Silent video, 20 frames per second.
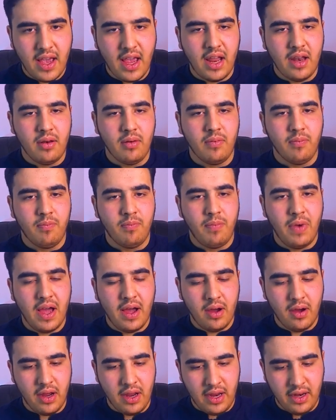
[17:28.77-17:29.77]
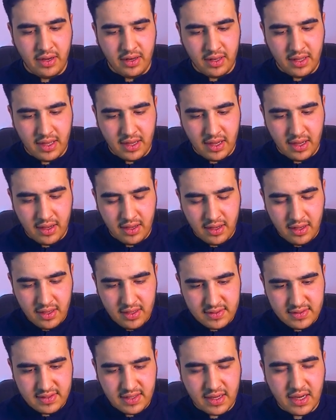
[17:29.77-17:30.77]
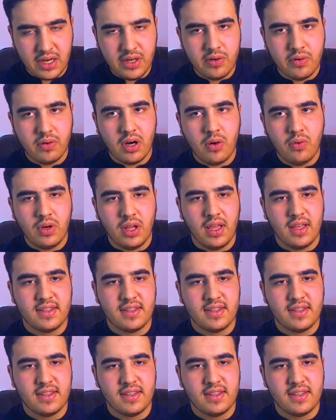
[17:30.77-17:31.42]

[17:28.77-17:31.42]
and the secondary route